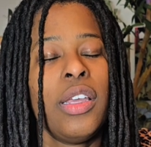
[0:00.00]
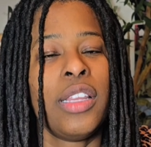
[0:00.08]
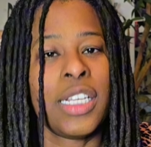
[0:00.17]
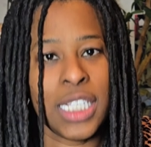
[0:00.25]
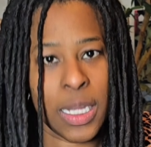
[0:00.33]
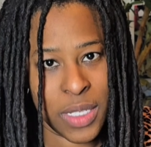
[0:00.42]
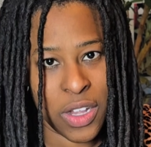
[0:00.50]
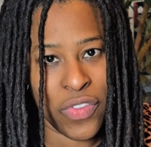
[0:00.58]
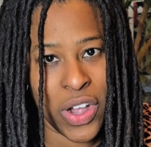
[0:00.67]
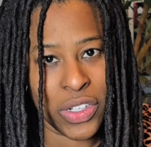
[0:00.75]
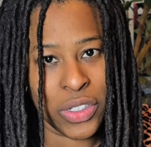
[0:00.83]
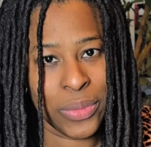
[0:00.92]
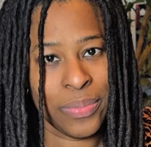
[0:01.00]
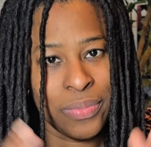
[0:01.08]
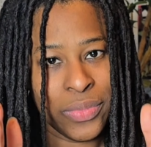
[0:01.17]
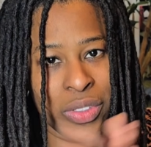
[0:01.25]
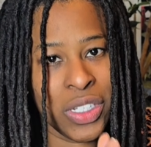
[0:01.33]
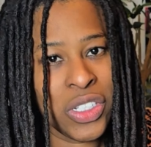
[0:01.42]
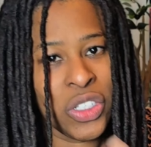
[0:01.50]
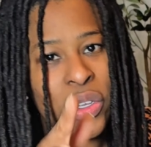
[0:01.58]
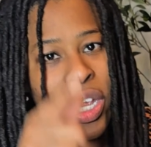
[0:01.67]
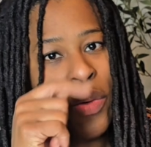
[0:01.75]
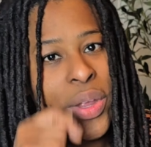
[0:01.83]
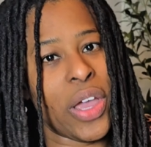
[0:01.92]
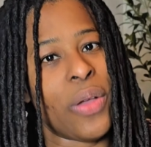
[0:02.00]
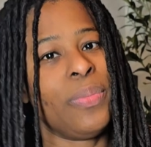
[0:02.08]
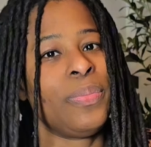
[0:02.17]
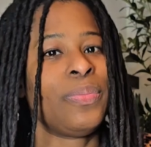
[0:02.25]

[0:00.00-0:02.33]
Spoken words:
the steps to follow. So here we go.